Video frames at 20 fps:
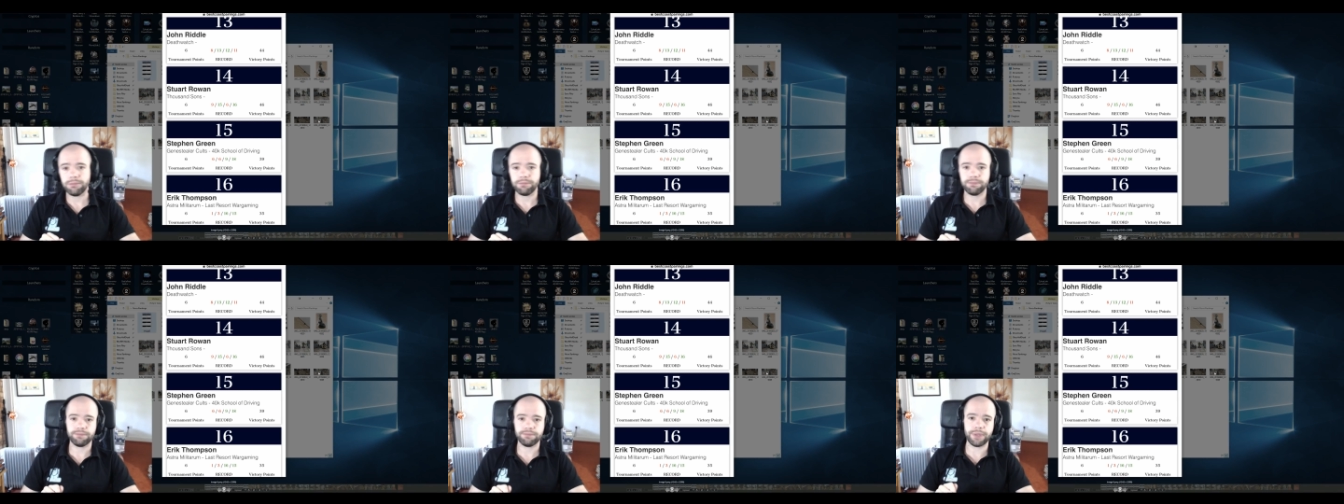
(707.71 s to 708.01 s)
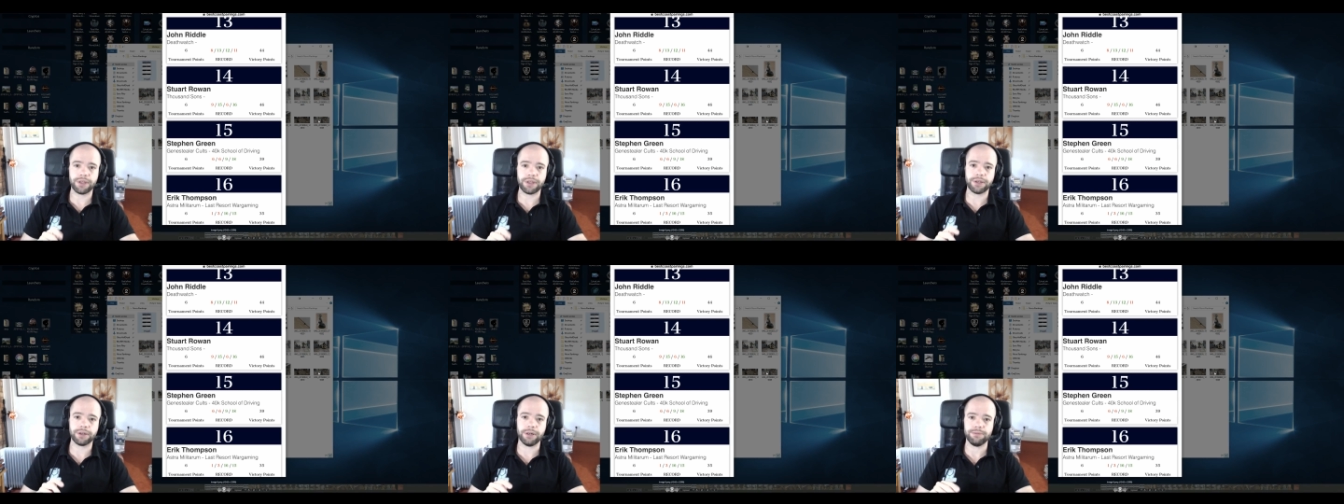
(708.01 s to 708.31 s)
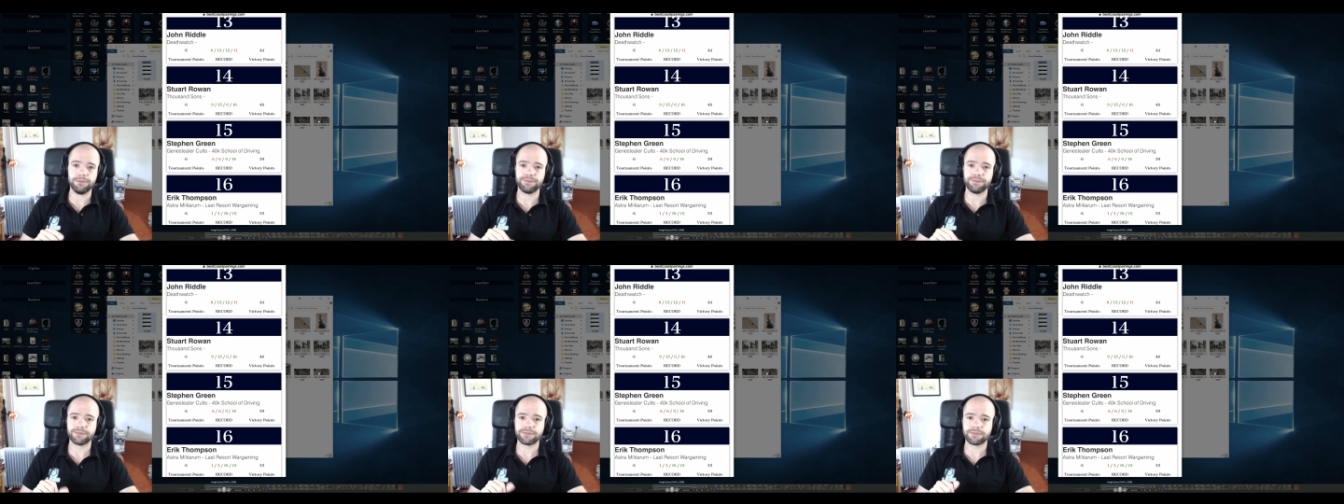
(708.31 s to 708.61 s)
There you go.
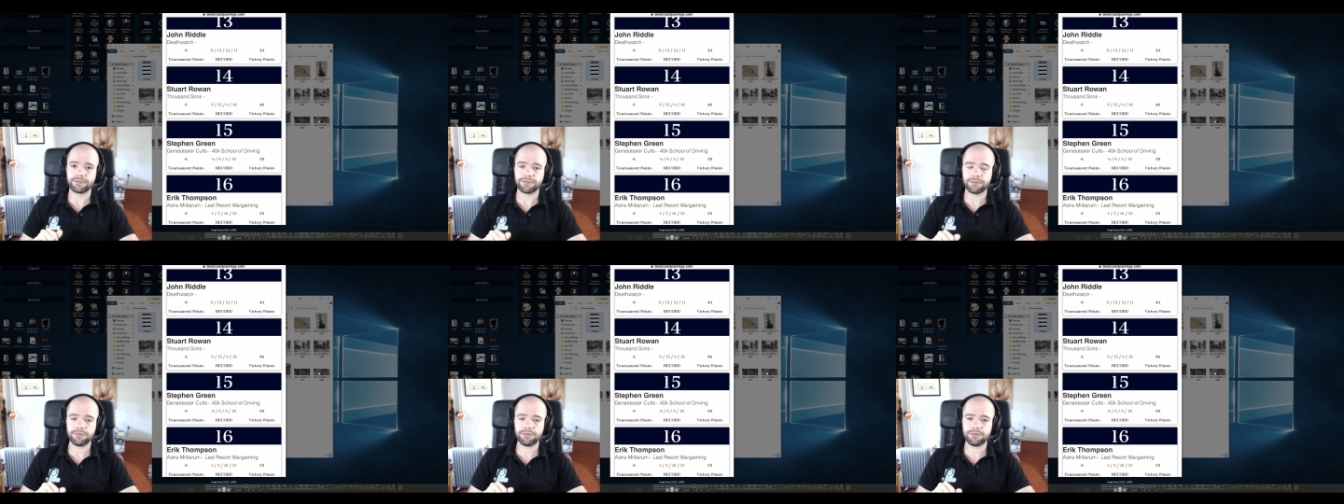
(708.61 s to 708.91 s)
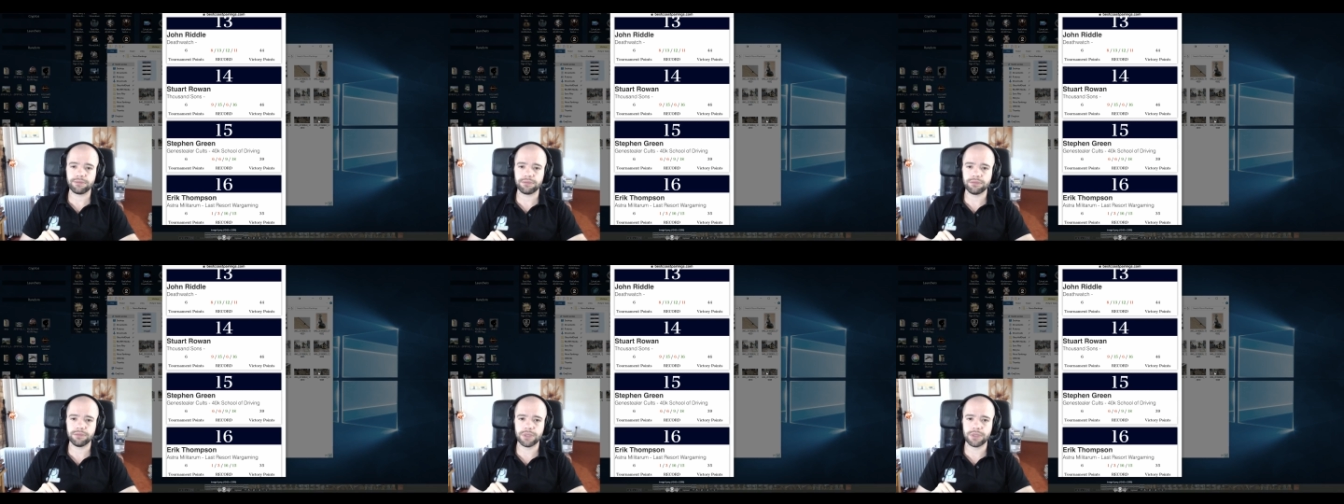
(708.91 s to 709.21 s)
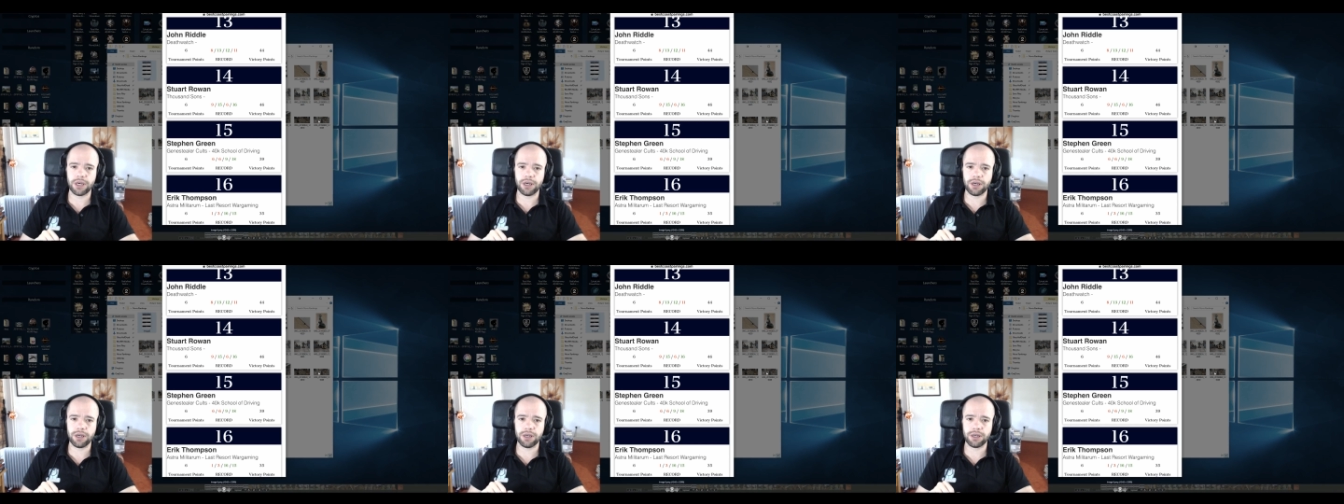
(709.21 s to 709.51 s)

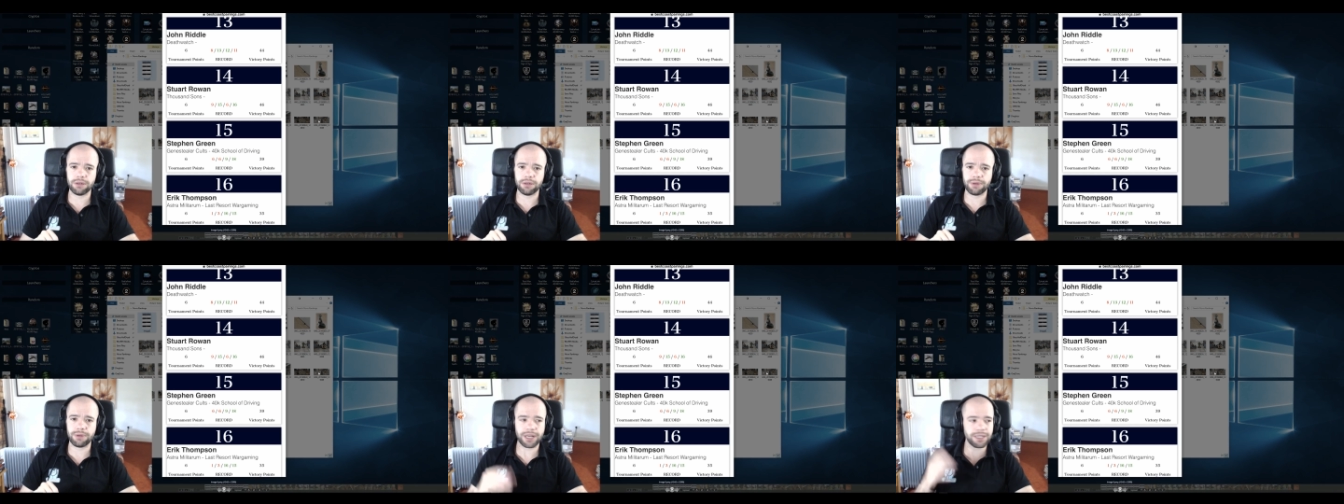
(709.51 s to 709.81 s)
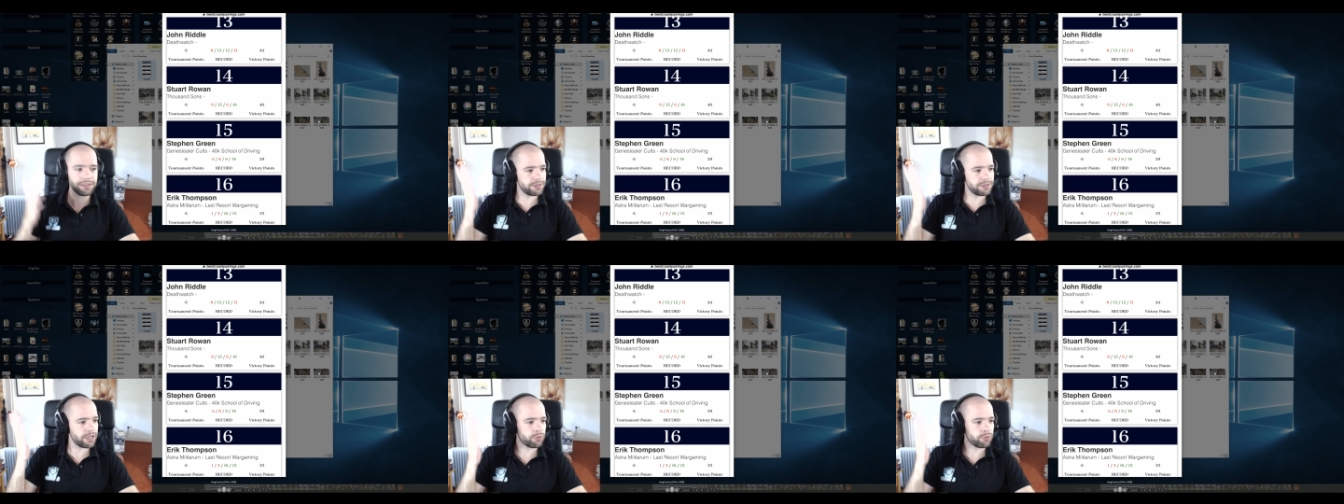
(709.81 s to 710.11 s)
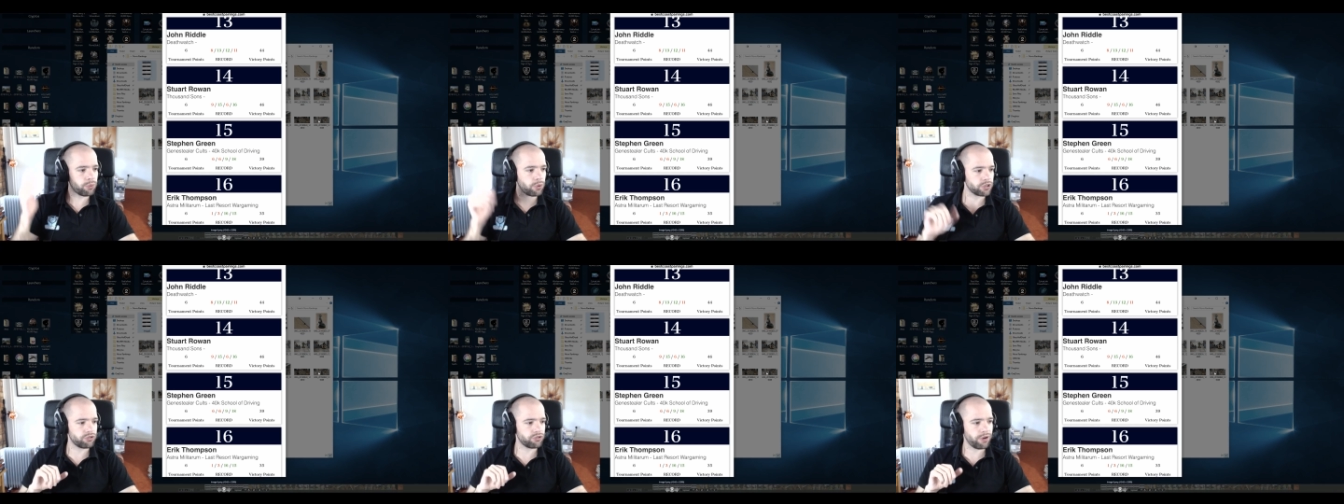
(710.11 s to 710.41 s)
Uh, and Death
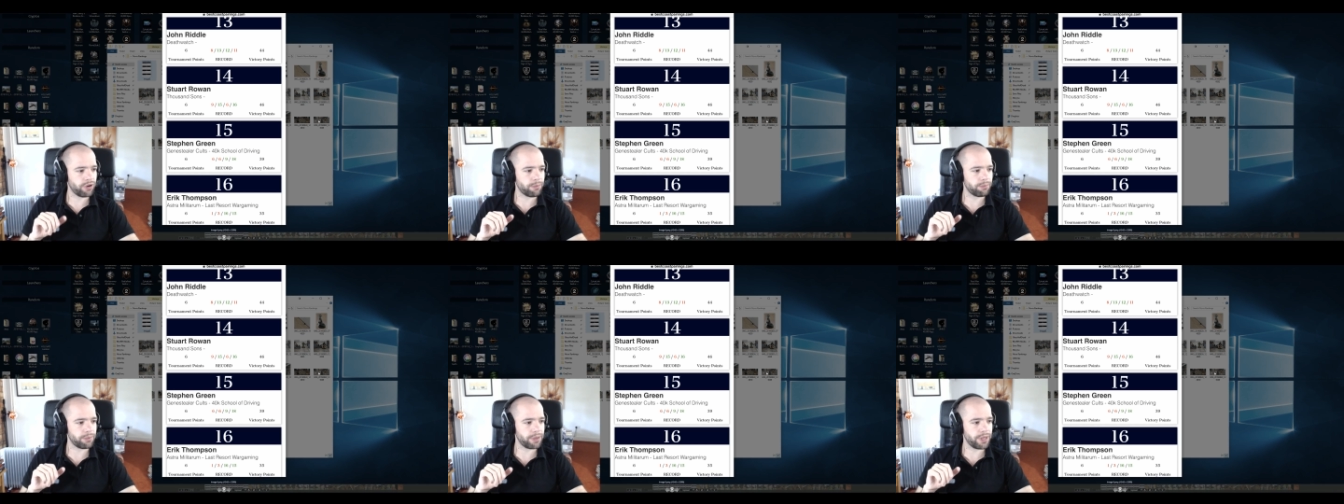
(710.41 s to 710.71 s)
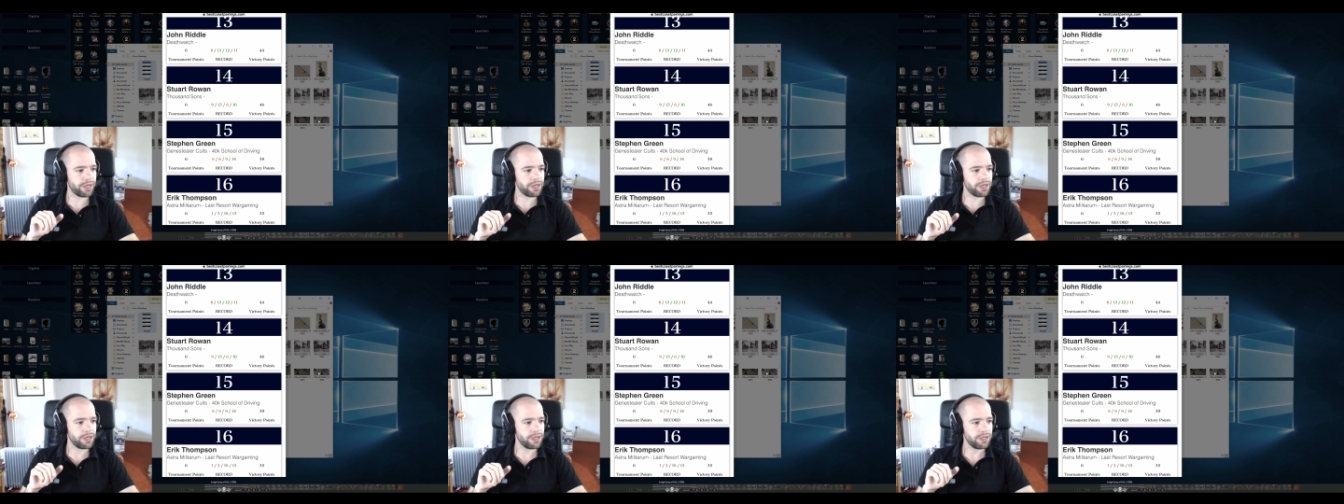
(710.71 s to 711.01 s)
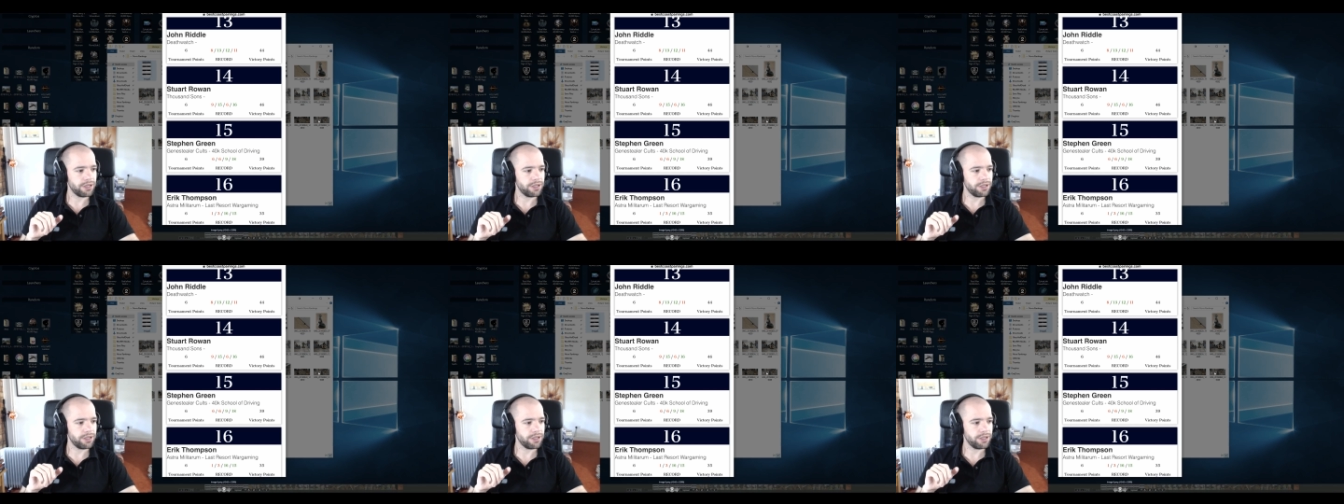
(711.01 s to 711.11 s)
Watch are up there.